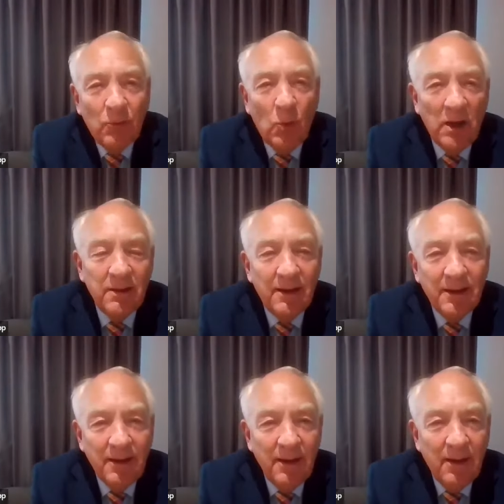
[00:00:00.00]

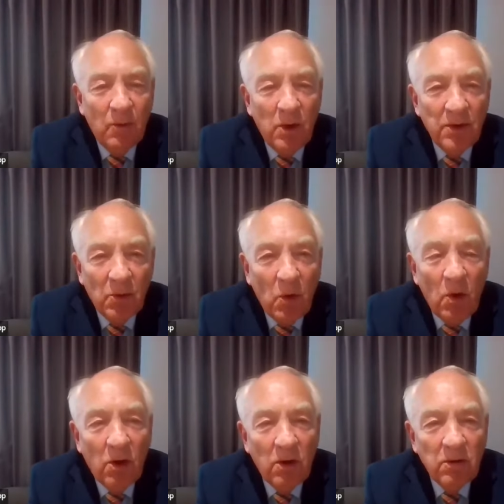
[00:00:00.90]
won the
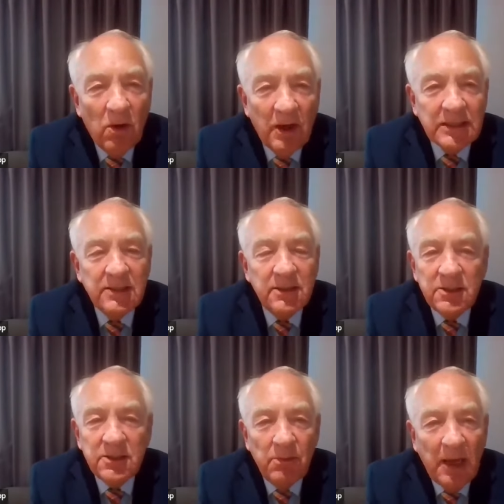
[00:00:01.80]
war,
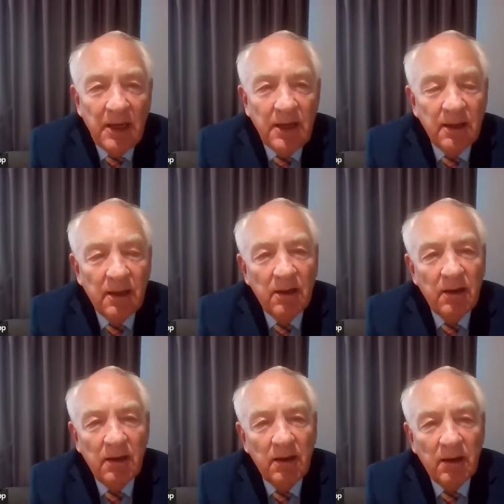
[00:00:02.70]
lost so many,
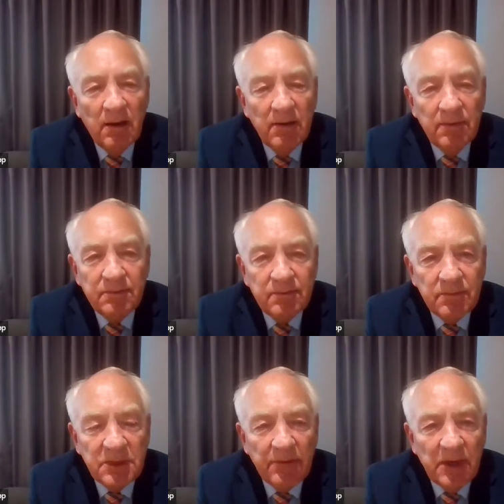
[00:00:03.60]
70%
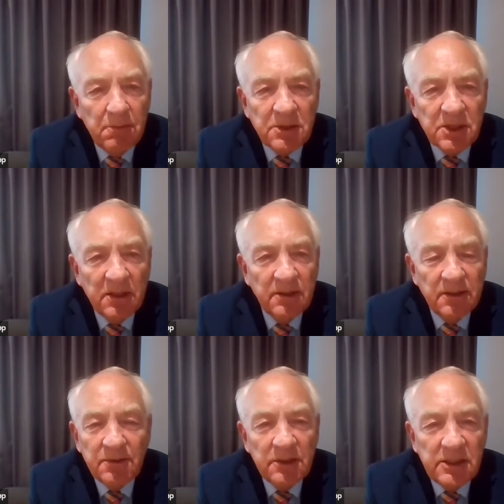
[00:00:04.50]
of
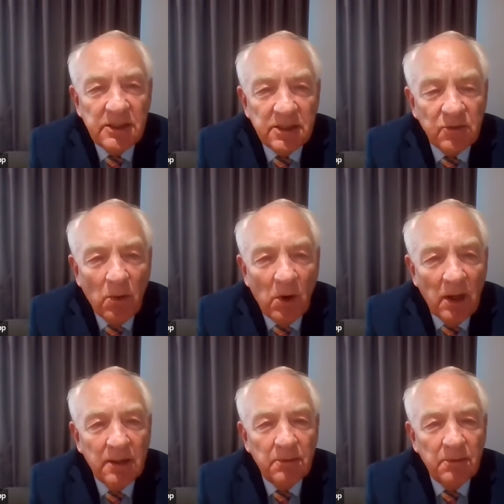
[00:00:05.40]
the Tutsis in
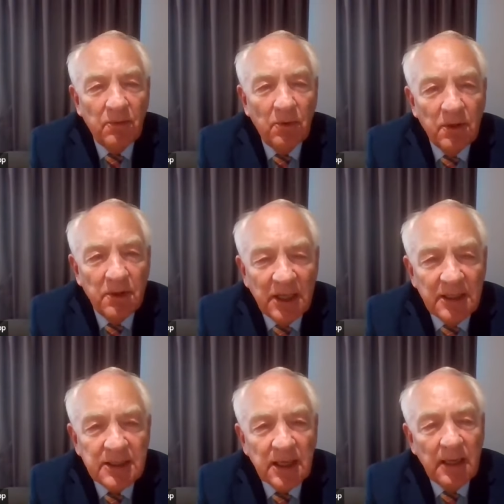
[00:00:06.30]
Rwanda before the
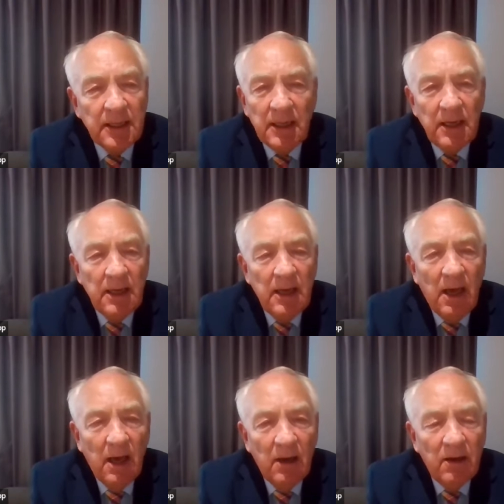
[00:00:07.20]
genocide,
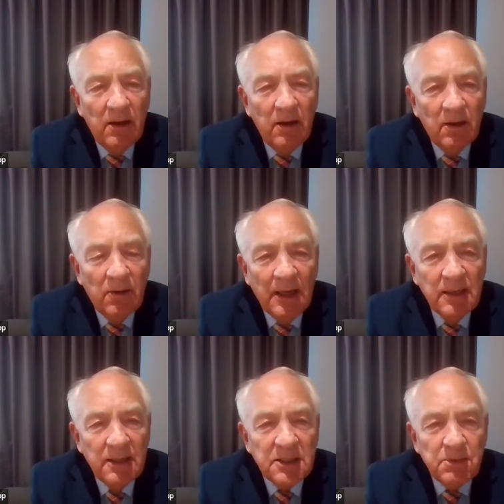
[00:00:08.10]

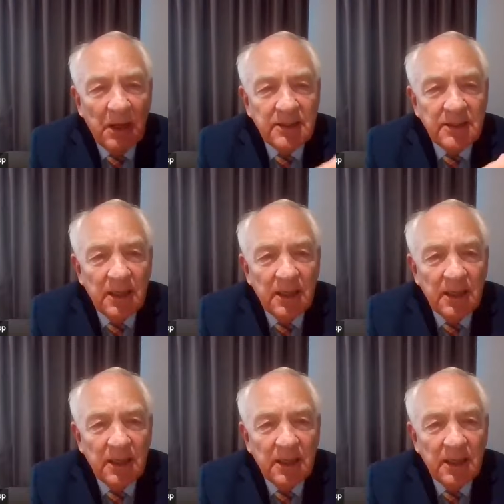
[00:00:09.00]
horrendous, but